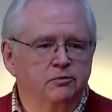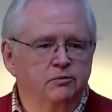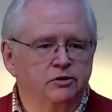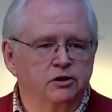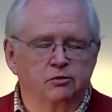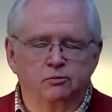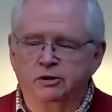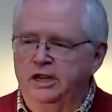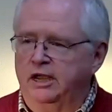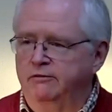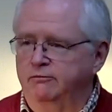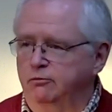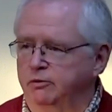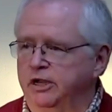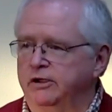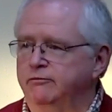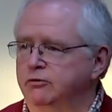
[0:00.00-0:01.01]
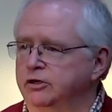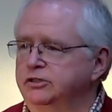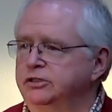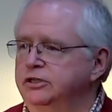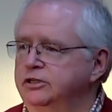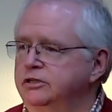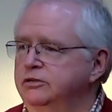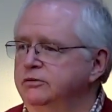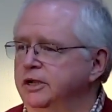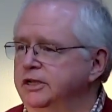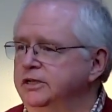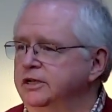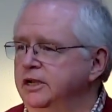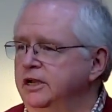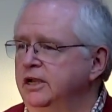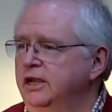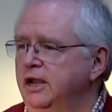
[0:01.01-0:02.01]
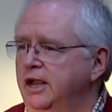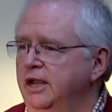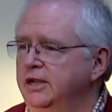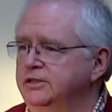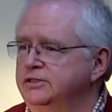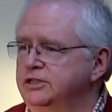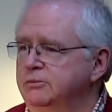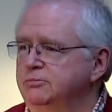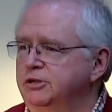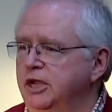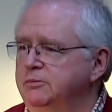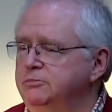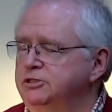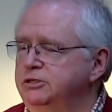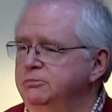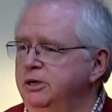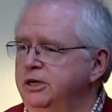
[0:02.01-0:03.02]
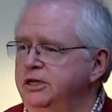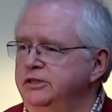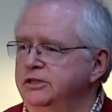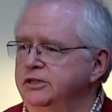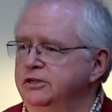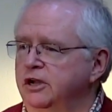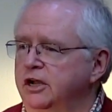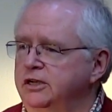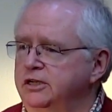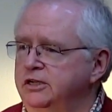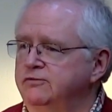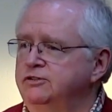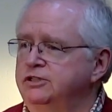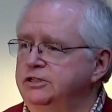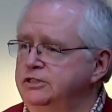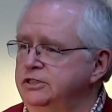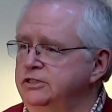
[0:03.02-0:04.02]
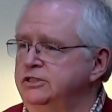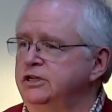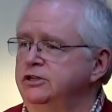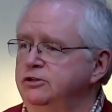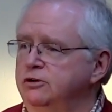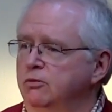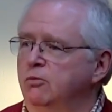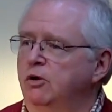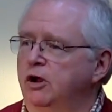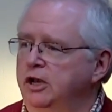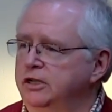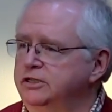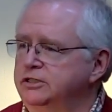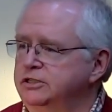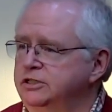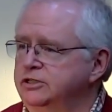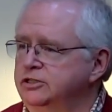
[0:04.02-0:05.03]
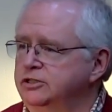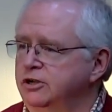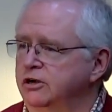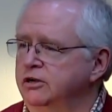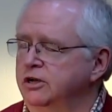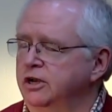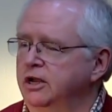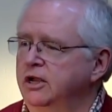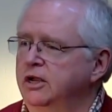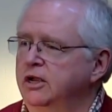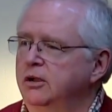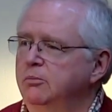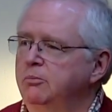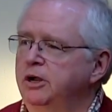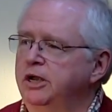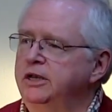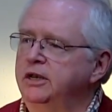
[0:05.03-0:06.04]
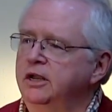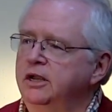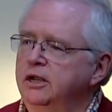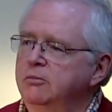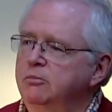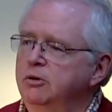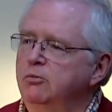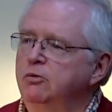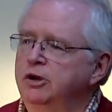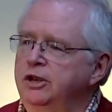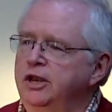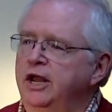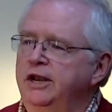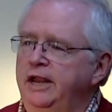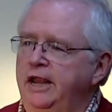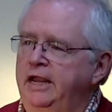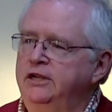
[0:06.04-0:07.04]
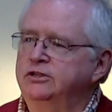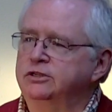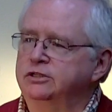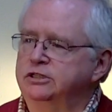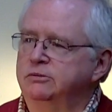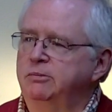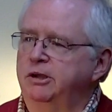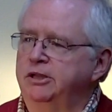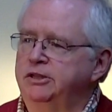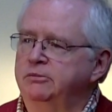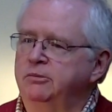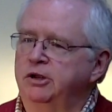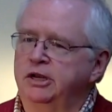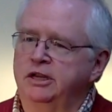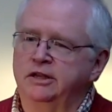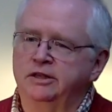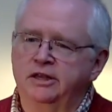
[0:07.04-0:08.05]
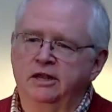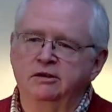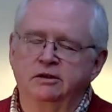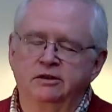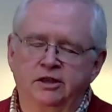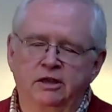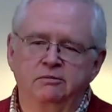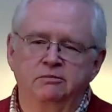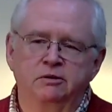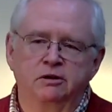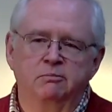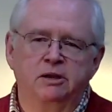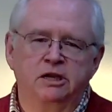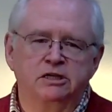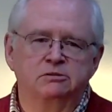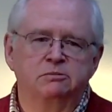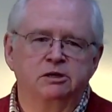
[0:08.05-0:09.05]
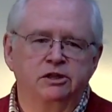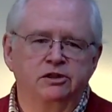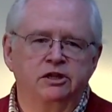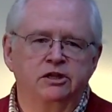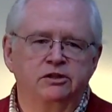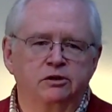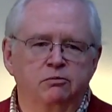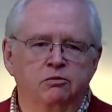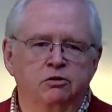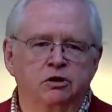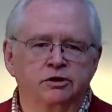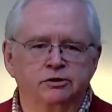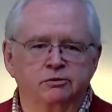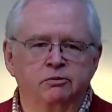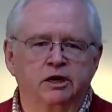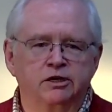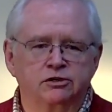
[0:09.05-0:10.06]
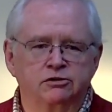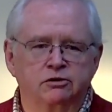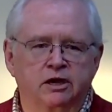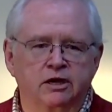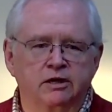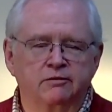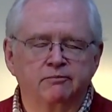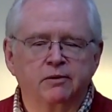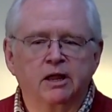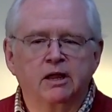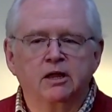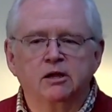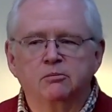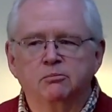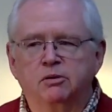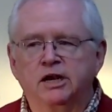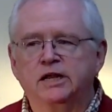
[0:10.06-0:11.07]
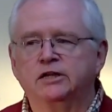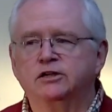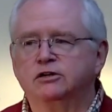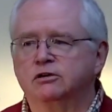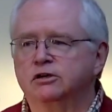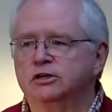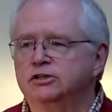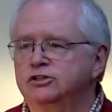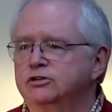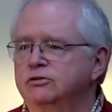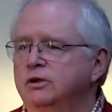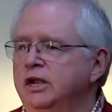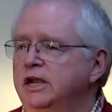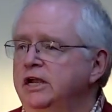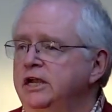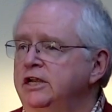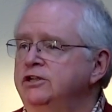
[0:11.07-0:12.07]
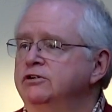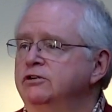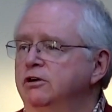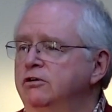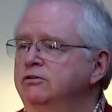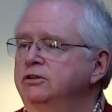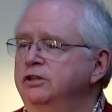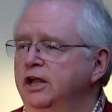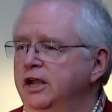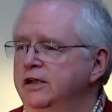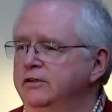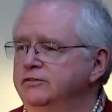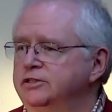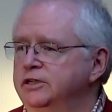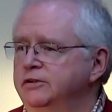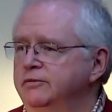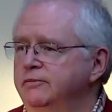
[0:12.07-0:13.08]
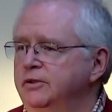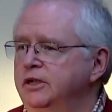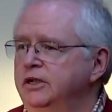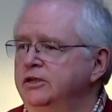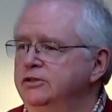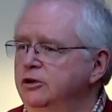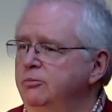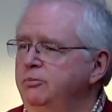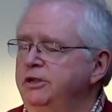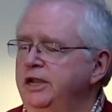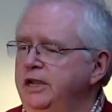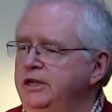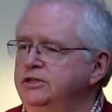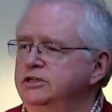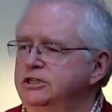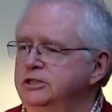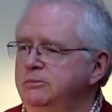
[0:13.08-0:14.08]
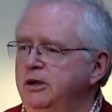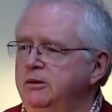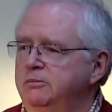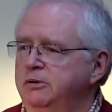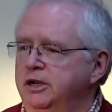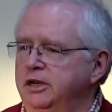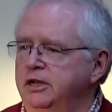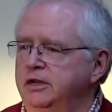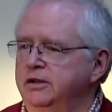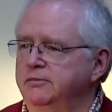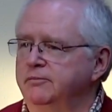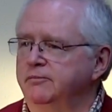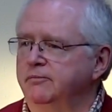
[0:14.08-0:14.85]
We have work to do, and sometimes the money that God gives us is in your wallets to start, but we're not anxious about the money, and that makes me think that we're on the right track. But I encourage you, in your own lives, don't be anxious about money,